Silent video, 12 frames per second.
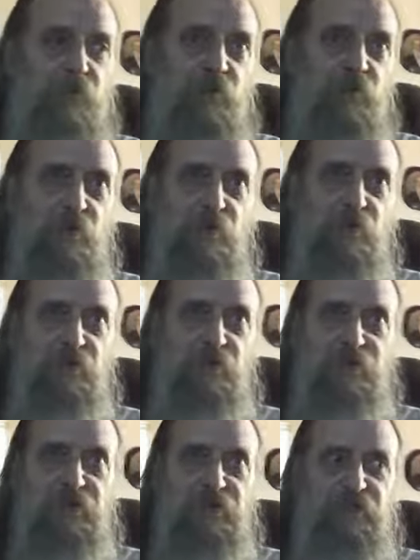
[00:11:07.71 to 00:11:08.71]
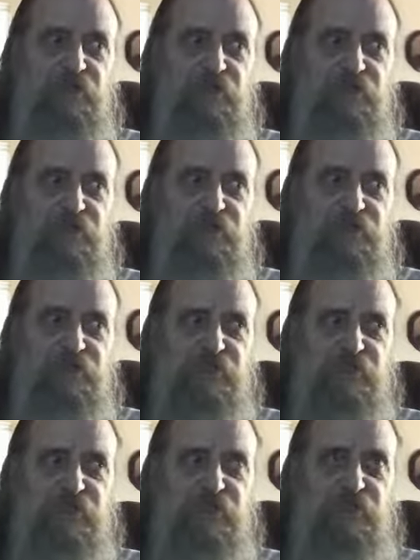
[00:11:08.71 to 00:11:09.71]
or they just,
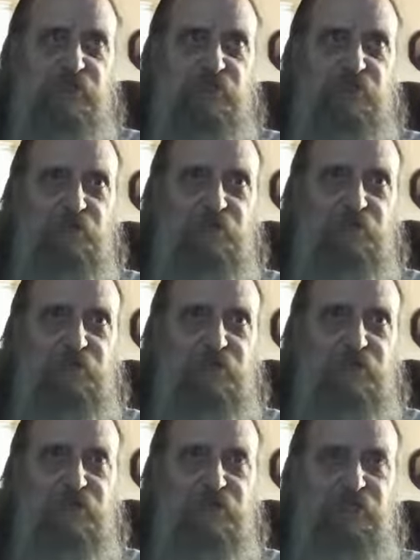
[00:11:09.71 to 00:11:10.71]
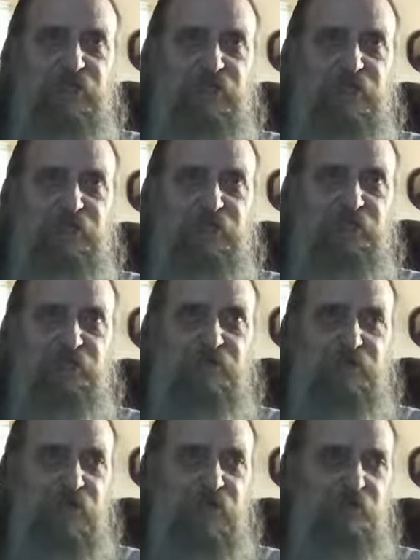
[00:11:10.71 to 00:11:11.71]
you know, have been deceived
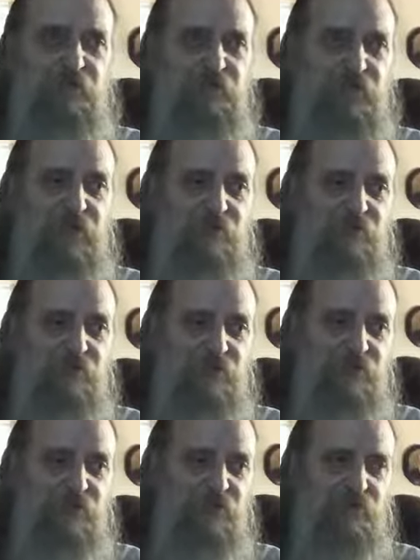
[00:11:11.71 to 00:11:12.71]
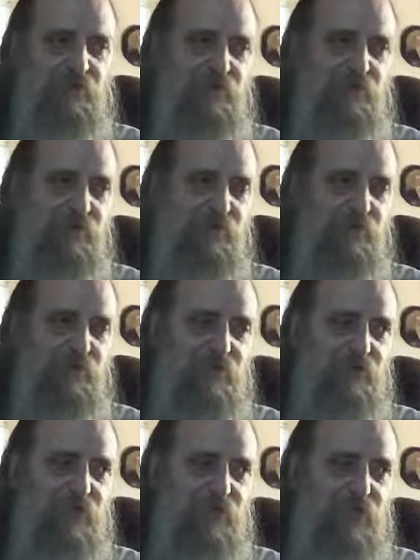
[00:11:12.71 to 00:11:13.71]
and they have error, or or
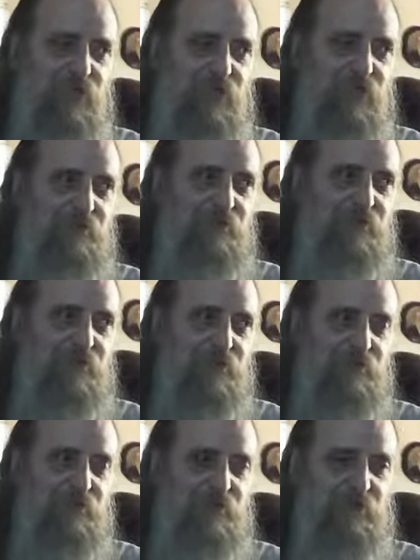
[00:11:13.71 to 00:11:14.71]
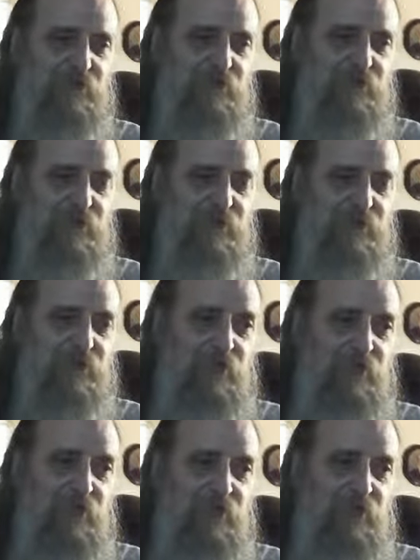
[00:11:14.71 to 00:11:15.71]
what have you.
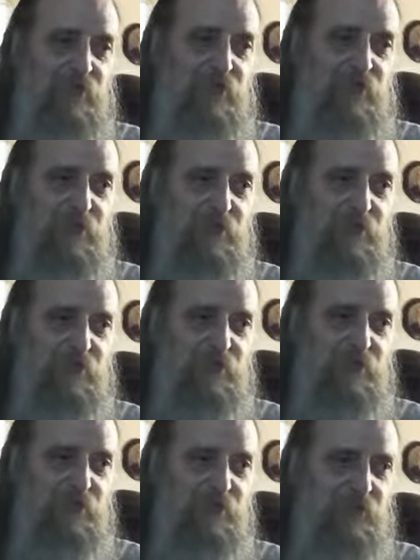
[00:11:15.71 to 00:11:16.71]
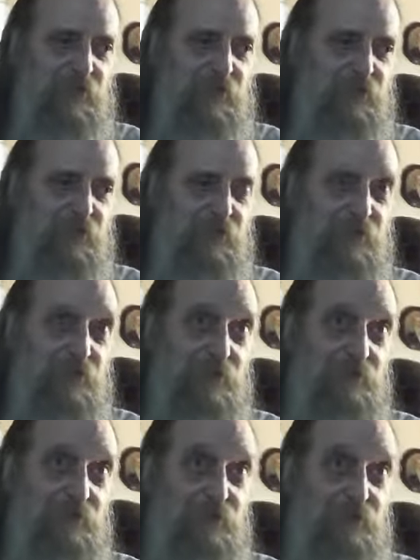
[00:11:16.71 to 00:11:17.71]
And although I
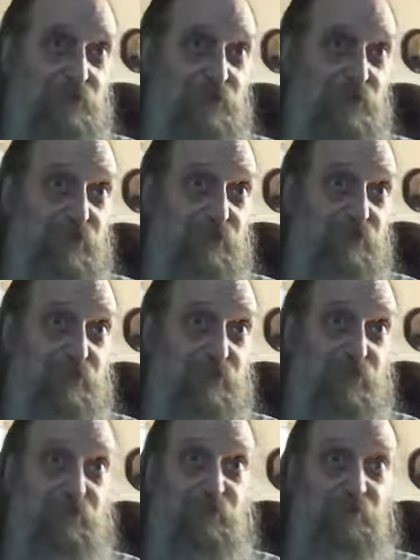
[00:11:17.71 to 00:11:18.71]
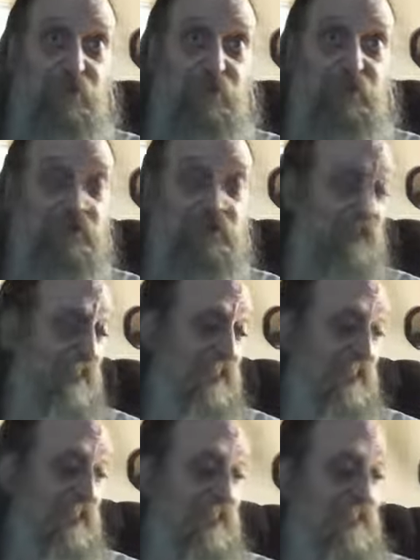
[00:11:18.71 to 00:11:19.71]
don't specifically mention
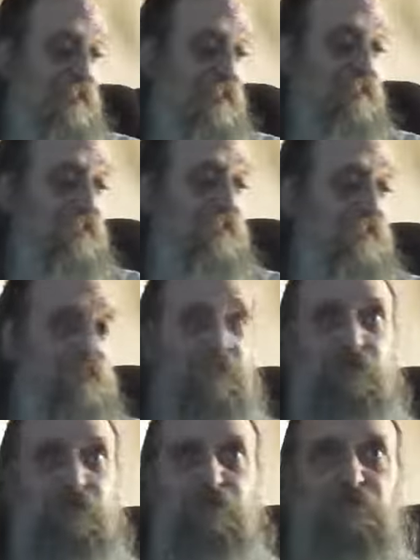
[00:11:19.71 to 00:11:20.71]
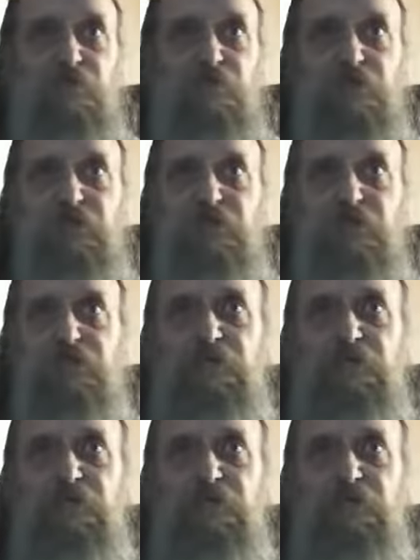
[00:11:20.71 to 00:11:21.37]
it either, you know, I mean,